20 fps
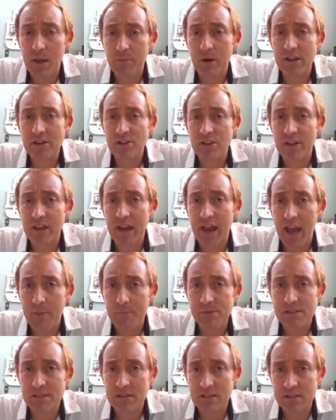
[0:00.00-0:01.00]
collaboration that
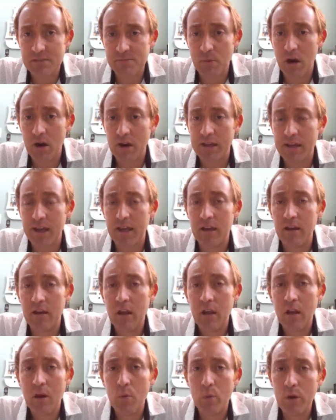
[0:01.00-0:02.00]
happens in this market.
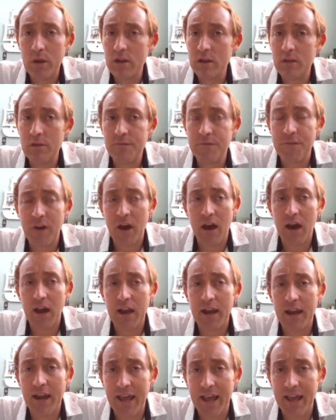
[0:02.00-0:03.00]
We've
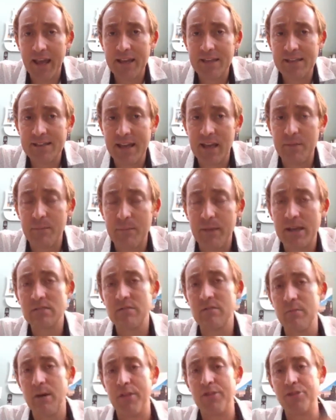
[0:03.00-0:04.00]
got a database
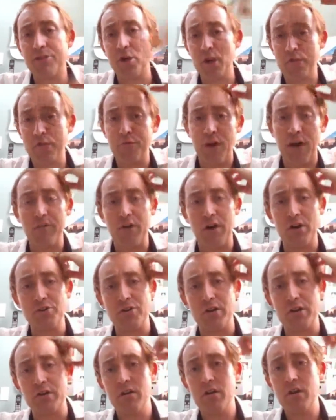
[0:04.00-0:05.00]
of about
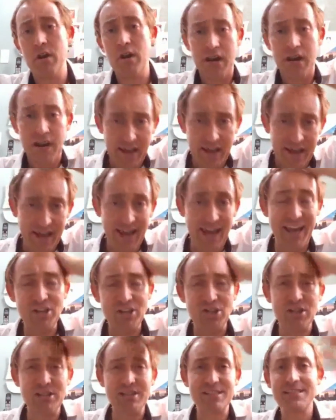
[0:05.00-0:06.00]
3,500
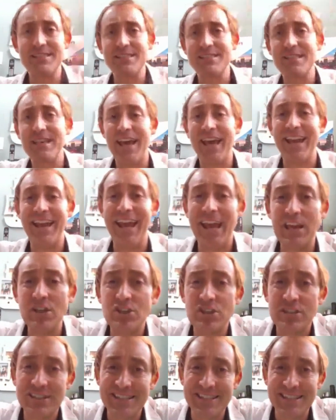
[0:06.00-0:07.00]
agents and
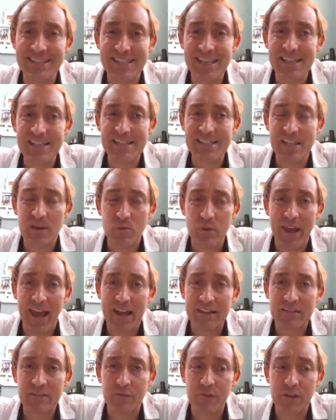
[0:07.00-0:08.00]
agencies that we
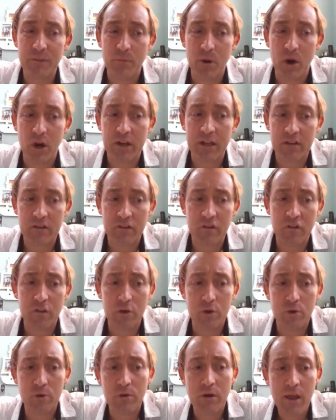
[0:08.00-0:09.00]
actively market
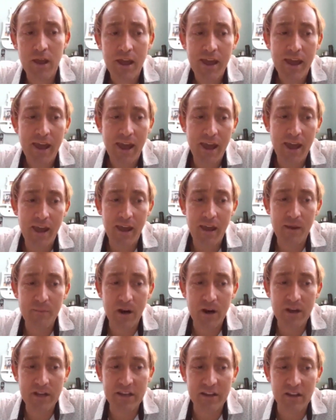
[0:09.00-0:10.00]
to. Hey,
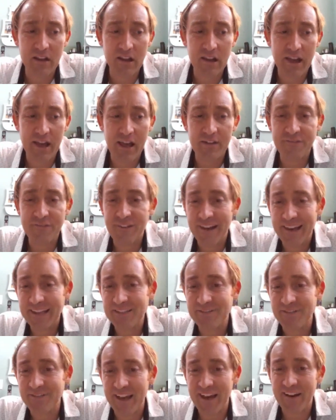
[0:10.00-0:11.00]
Mark Gilliland,
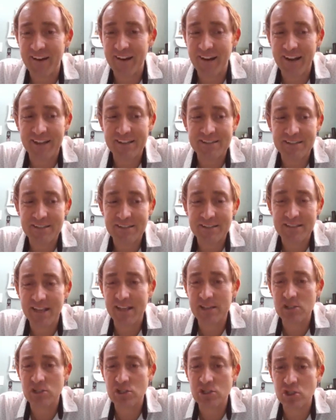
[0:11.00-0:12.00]
Feliz Viernes
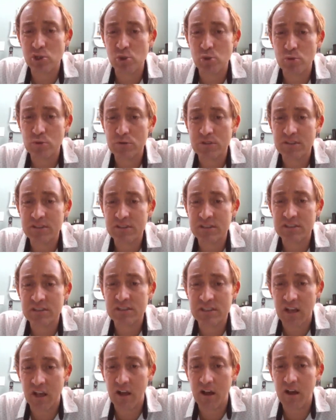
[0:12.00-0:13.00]
in
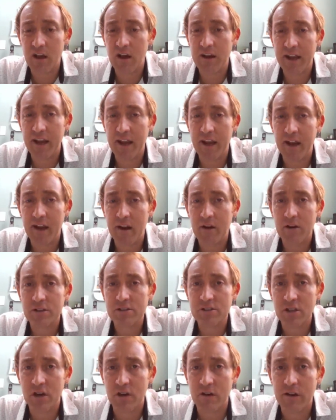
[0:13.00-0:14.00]
Tucson,
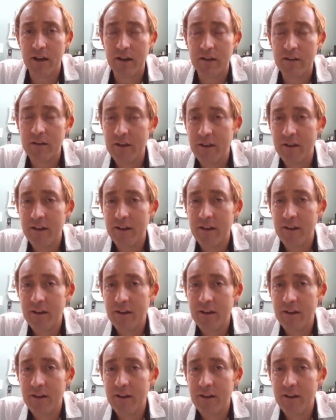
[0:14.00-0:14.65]
Arizona.